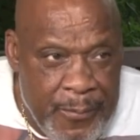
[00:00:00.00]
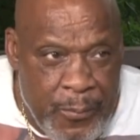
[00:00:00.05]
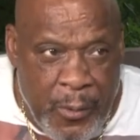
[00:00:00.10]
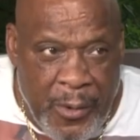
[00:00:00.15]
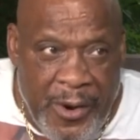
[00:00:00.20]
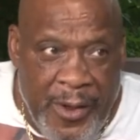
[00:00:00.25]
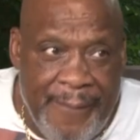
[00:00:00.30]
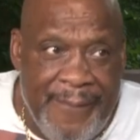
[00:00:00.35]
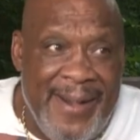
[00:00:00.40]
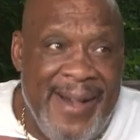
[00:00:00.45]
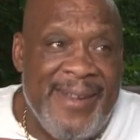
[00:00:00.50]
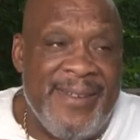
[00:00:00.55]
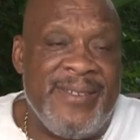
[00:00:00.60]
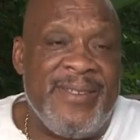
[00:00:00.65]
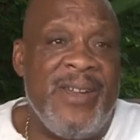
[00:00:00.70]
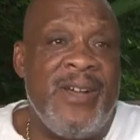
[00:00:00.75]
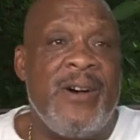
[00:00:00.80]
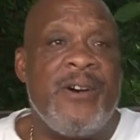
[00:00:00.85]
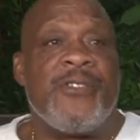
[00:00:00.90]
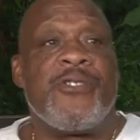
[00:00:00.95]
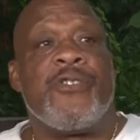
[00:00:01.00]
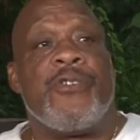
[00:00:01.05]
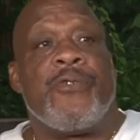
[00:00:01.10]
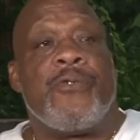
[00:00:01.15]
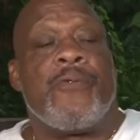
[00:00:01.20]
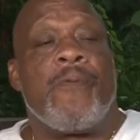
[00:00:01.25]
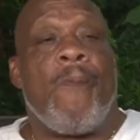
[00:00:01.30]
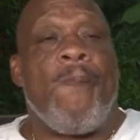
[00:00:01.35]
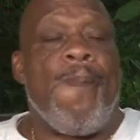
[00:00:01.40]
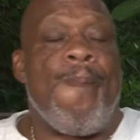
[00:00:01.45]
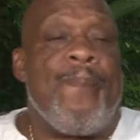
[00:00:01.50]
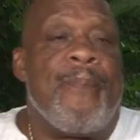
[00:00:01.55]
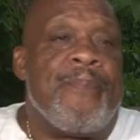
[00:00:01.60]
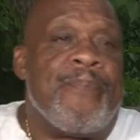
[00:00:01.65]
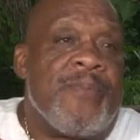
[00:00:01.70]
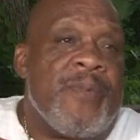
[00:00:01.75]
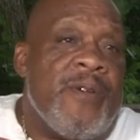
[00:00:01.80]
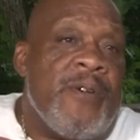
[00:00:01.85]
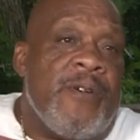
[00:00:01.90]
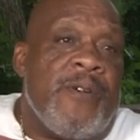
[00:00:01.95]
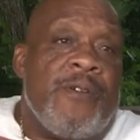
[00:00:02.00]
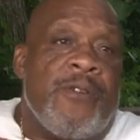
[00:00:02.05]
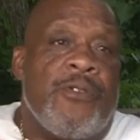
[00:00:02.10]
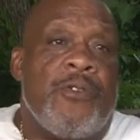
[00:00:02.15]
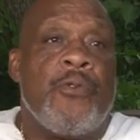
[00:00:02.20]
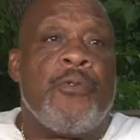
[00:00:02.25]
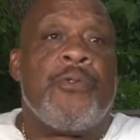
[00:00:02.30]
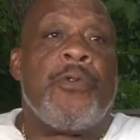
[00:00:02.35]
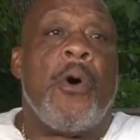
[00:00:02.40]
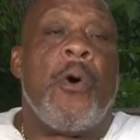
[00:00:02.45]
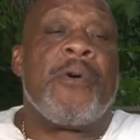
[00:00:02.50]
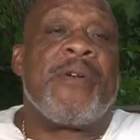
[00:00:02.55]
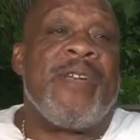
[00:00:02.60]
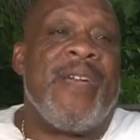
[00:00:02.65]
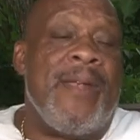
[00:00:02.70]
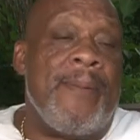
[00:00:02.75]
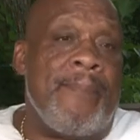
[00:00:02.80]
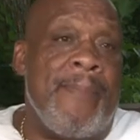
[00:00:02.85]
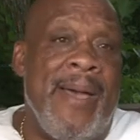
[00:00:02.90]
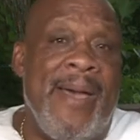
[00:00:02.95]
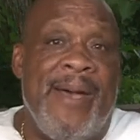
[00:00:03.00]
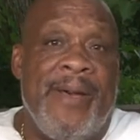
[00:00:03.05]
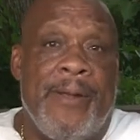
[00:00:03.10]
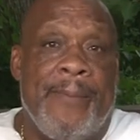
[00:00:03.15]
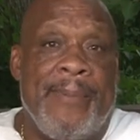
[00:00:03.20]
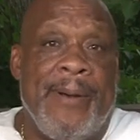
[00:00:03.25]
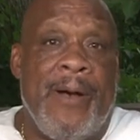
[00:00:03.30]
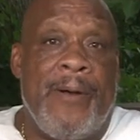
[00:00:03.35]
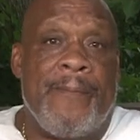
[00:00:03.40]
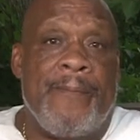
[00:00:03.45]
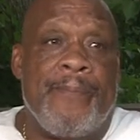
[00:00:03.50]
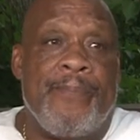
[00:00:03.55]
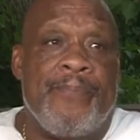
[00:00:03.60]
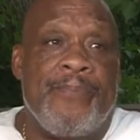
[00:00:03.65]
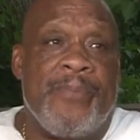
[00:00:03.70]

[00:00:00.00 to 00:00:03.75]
whatever I tell you, you don't get mad about it.